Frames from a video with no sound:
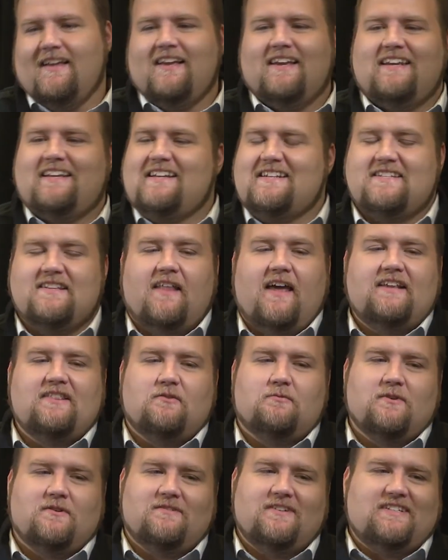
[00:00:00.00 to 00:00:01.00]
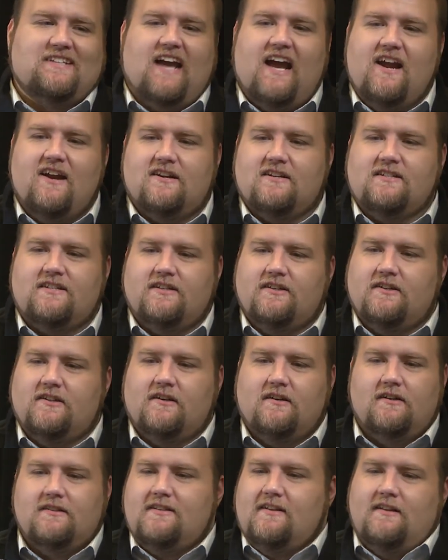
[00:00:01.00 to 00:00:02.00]
He doesn't like the word retired
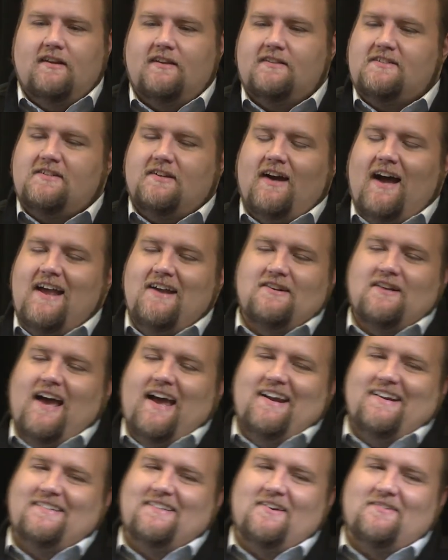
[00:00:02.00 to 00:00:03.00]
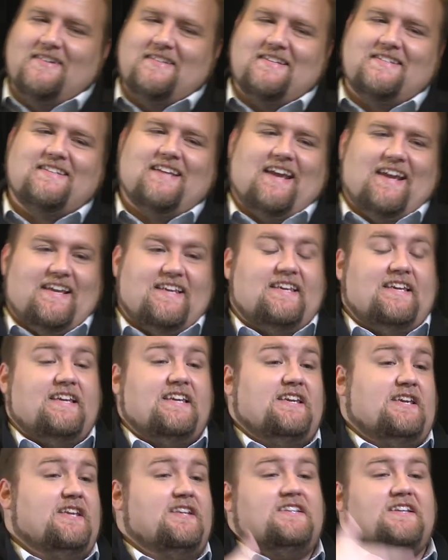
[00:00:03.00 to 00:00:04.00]
too, so I don't know what to say.
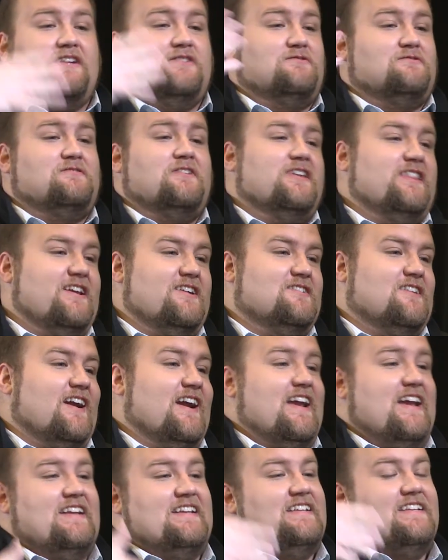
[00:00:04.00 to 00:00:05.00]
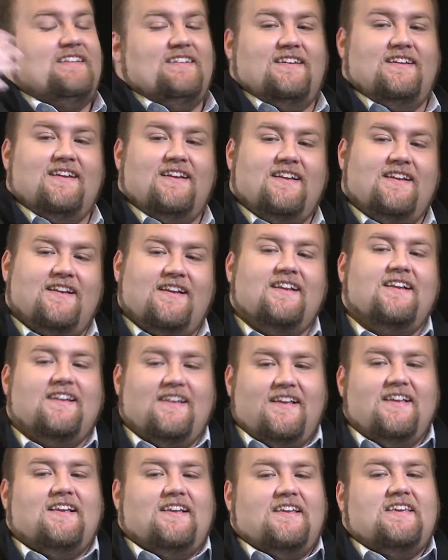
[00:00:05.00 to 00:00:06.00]
He did really great, and
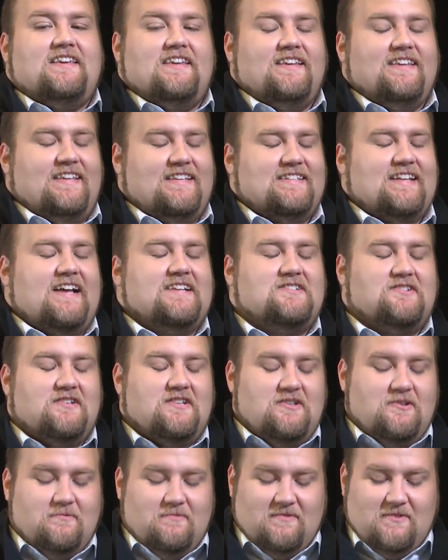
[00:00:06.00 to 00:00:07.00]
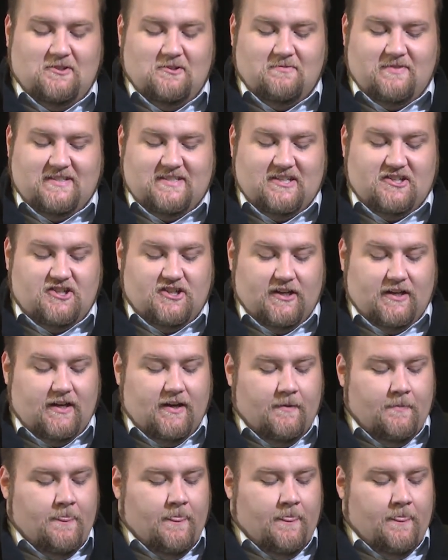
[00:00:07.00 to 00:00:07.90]
he's on to a new position.